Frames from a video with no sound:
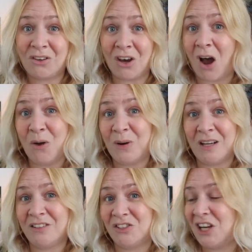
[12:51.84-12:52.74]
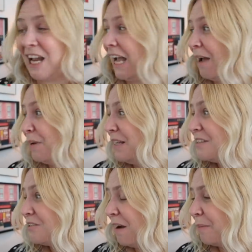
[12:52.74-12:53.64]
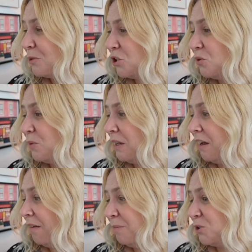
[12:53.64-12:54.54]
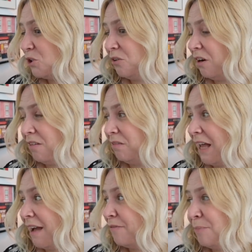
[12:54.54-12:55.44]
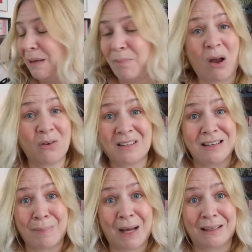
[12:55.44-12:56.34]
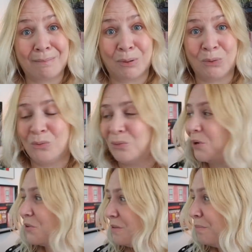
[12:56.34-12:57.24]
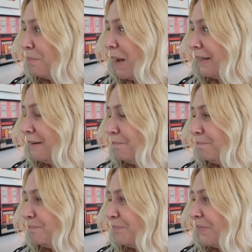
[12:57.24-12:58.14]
Go and check out my Instagram. I'm sure we'll. I'm sure I'll have me posing in a paddling pool. I've got some paddling.